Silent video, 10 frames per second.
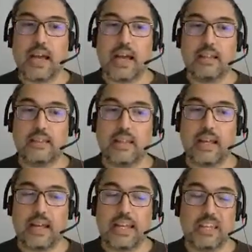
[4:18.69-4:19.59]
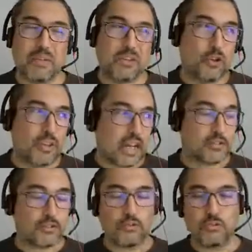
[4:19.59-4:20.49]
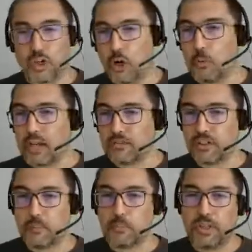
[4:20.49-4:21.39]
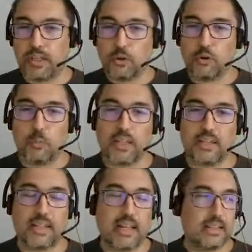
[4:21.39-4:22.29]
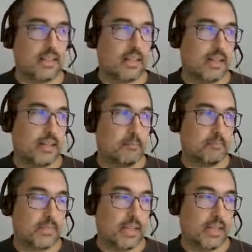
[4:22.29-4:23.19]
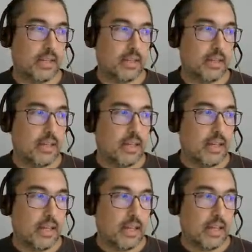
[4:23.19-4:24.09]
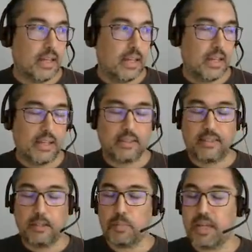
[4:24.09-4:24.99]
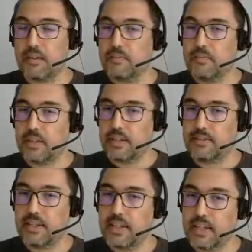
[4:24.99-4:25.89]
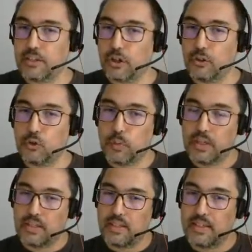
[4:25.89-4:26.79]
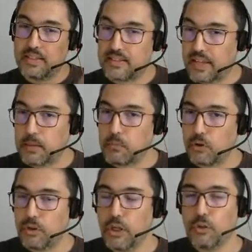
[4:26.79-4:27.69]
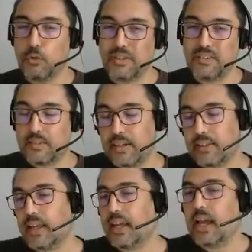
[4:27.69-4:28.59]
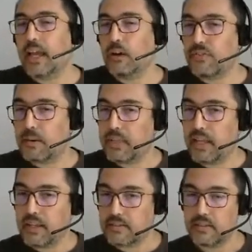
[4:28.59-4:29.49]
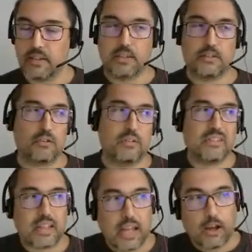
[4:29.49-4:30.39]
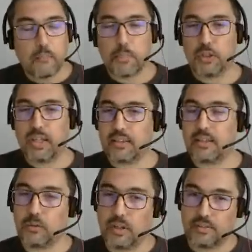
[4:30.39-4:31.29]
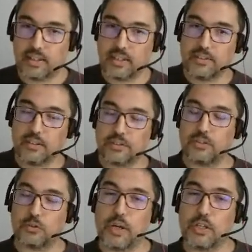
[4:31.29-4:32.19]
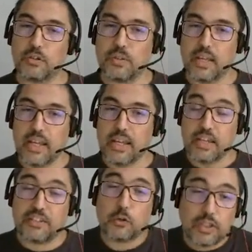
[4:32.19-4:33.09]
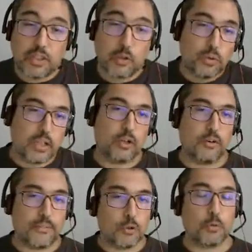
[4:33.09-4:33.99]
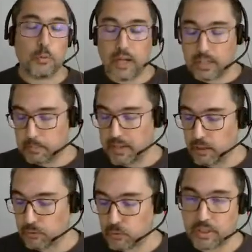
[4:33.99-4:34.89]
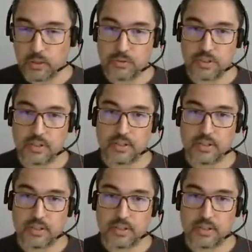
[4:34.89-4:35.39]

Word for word: And uh, even though there are some drawbacks, for example, they documented that the, the uh, uh TPM sealing is going to be disabled during certain kind of updates, so it's kind of unprotected during certain situation, is already good enough to provide value to the user.